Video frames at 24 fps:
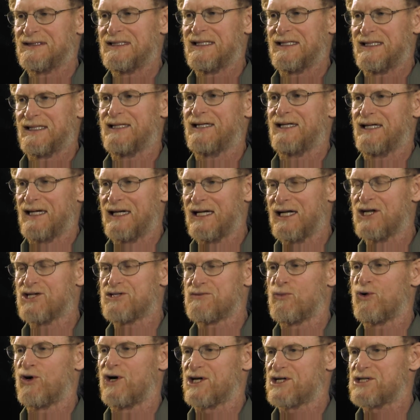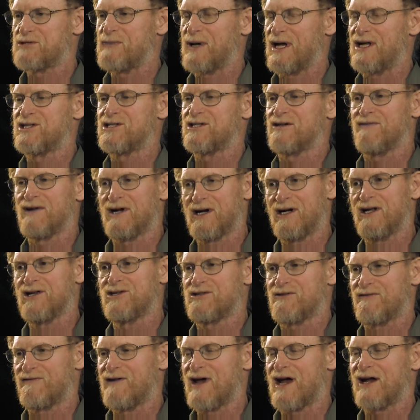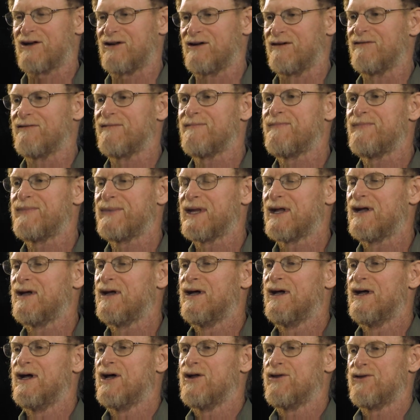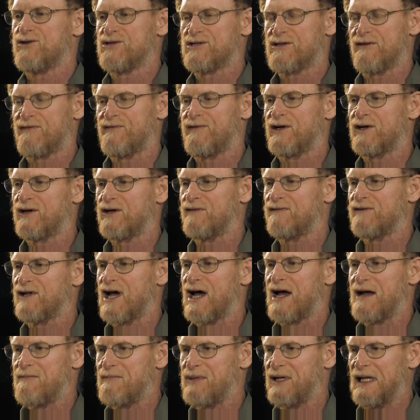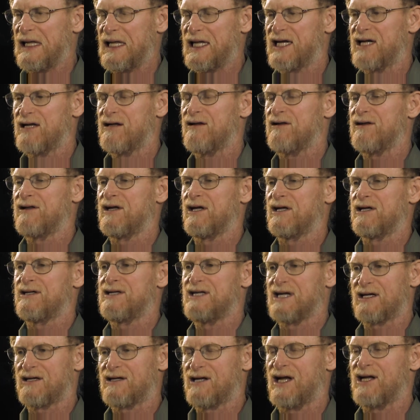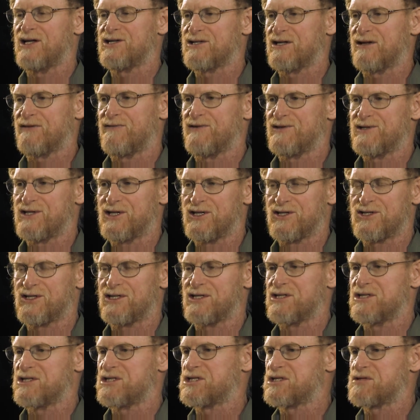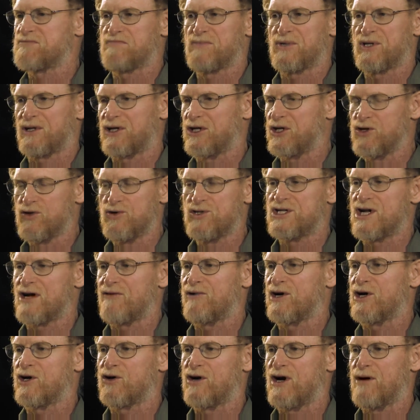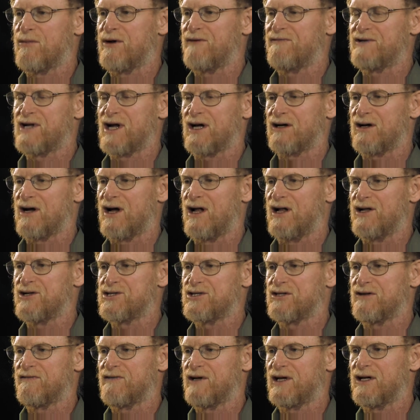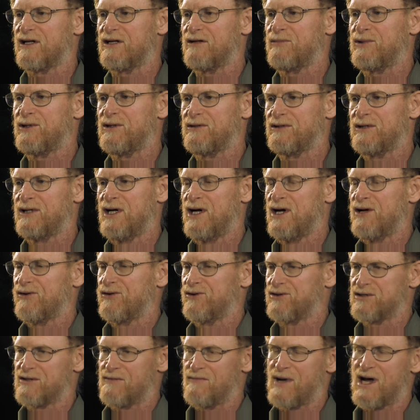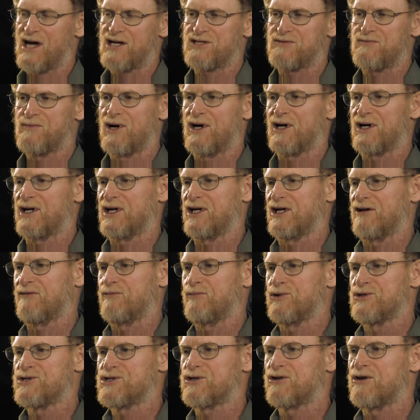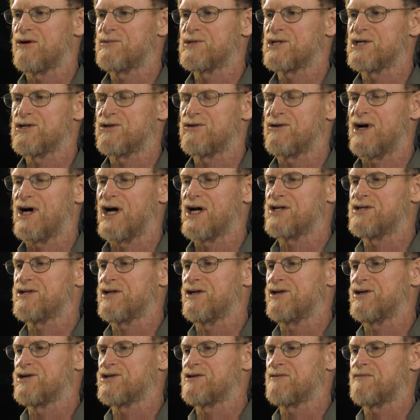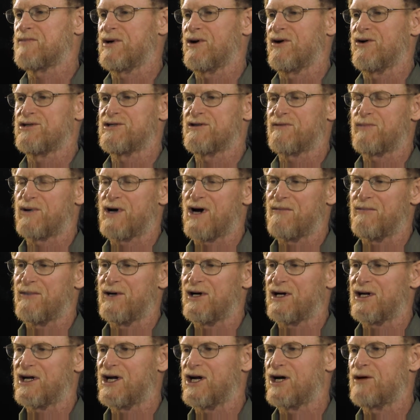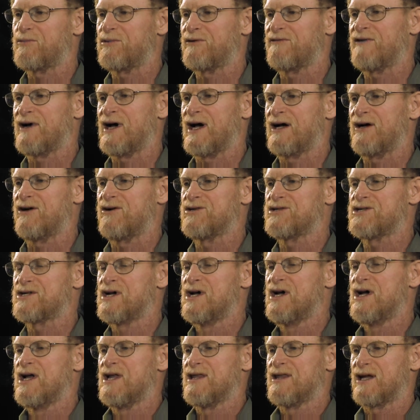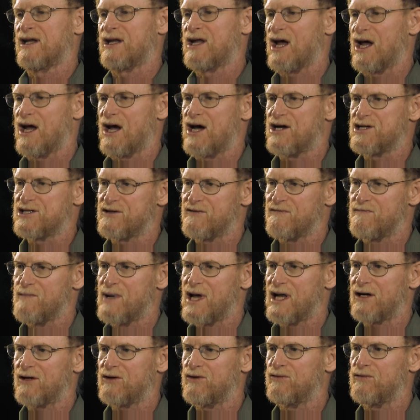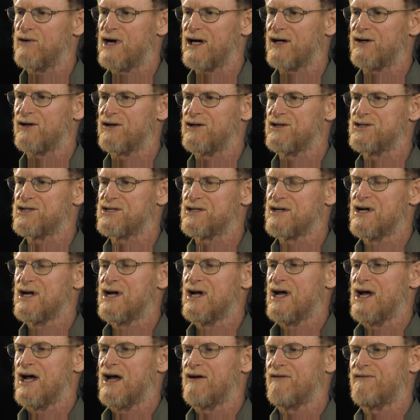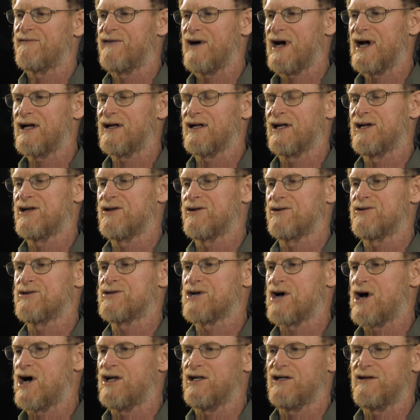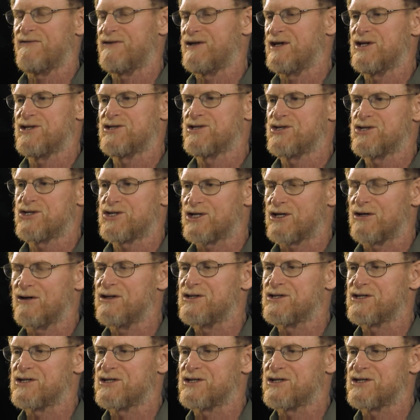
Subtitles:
it is more expensive and it is effective. There's the fear of liability that dictates that physicians use every crumb of technology available. There's the mass marketing of prescription drugs, the disappearance of primary care providers, the chaos of medical records, and finally, there's all of these insurance